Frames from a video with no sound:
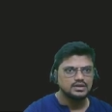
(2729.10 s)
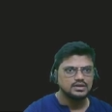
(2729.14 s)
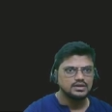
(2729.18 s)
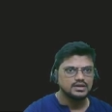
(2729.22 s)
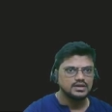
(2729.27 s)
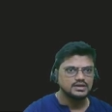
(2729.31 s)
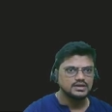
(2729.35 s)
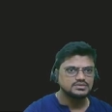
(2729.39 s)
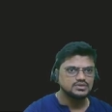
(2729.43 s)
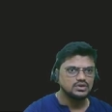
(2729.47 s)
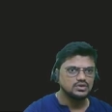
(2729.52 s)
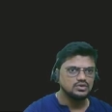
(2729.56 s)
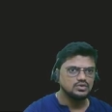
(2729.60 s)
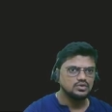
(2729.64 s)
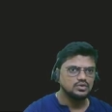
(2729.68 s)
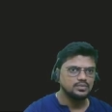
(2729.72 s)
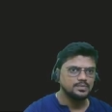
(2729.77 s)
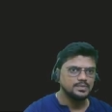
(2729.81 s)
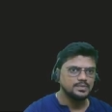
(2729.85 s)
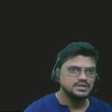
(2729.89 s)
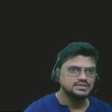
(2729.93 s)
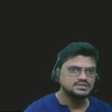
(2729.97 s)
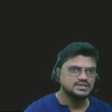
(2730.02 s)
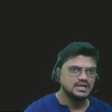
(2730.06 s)
Yes or no?
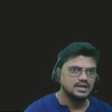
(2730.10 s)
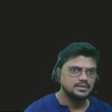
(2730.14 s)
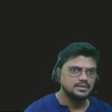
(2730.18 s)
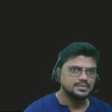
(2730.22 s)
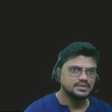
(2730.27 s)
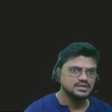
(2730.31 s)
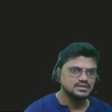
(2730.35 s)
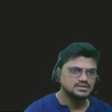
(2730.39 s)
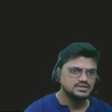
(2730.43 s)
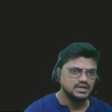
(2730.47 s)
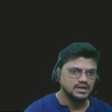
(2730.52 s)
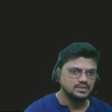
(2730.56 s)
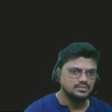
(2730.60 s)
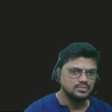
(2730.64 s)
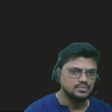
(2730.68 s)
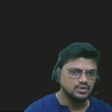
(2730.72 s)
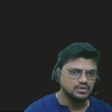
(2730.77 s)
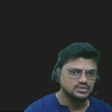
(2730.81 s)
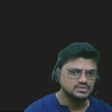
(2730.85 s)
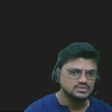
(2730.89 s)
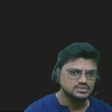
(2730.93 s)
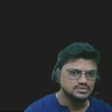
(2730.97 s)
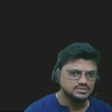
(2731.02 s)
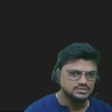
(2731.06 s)
Please type in the chat
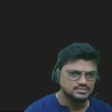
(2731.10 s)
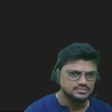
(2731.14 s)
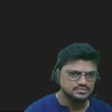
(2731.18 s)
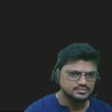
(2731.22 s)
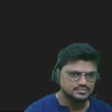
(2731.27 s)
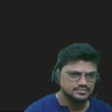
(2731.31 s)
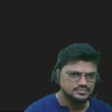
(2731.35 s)
box.